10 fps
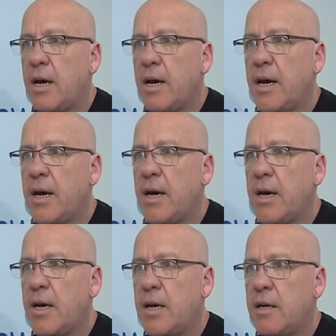
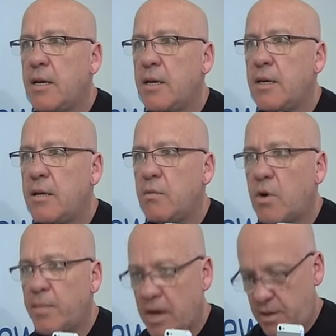And
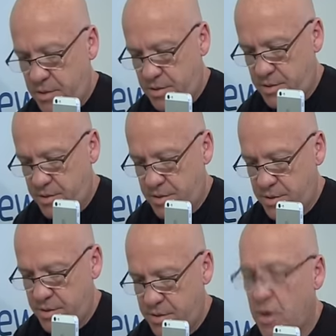what about
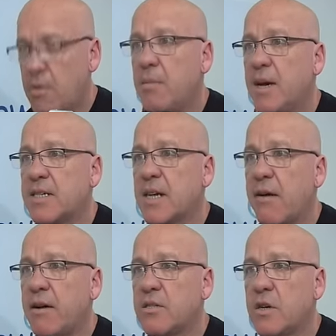Thermomix curried